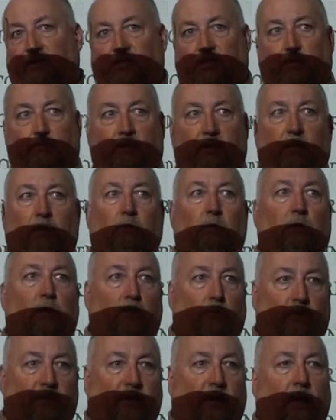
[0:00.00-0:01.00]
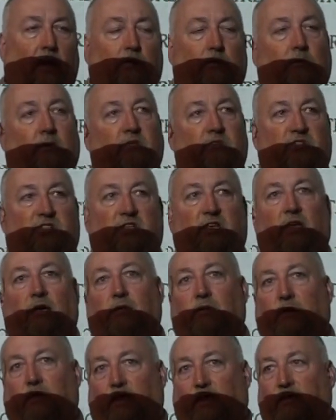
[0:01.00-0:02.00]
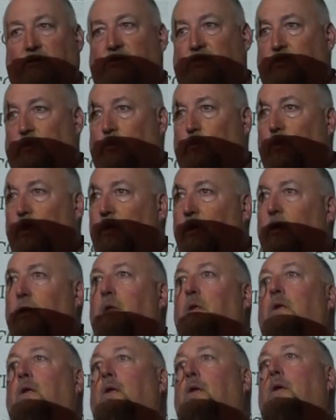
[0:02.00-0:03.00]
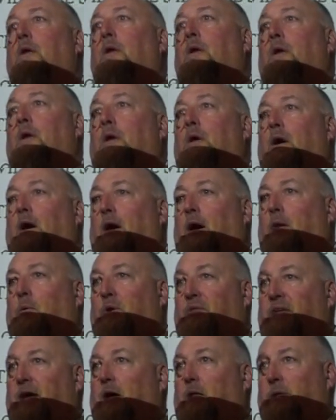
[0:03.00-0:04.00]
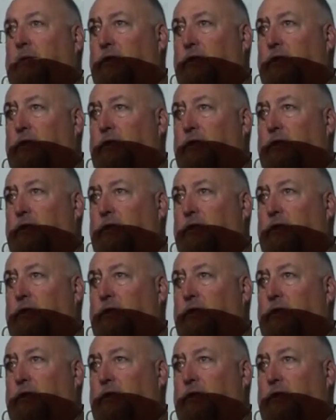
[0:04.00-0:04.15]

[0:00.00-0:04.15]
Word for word: somebody without consent, against their will, uh, without